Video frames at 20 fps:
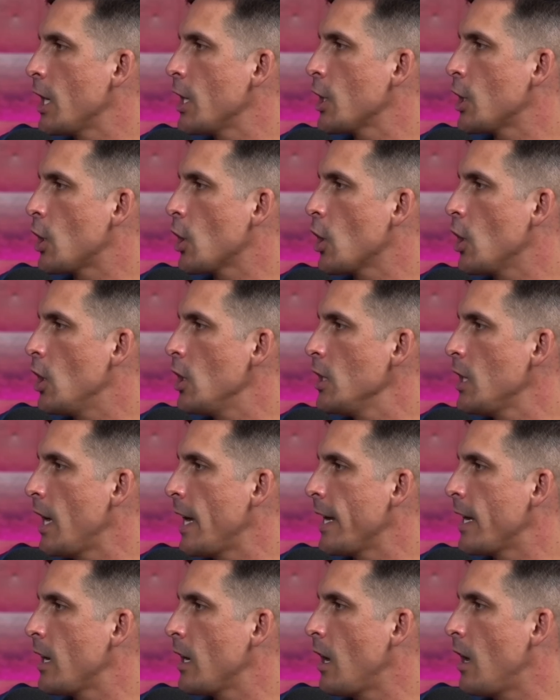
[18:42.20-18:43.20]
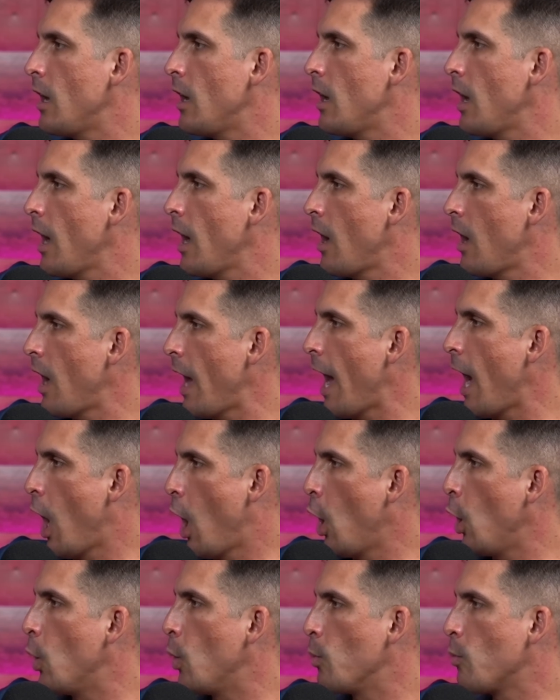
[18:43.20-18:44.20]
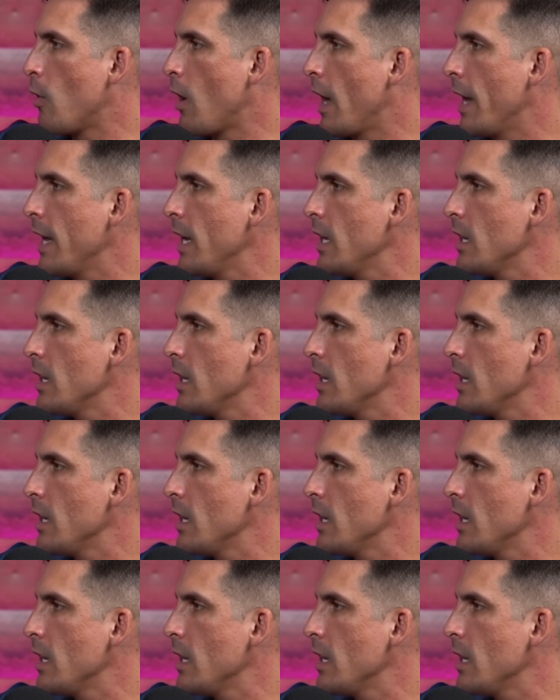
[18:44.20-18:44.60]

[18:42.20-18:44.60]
of girl, like at home, right?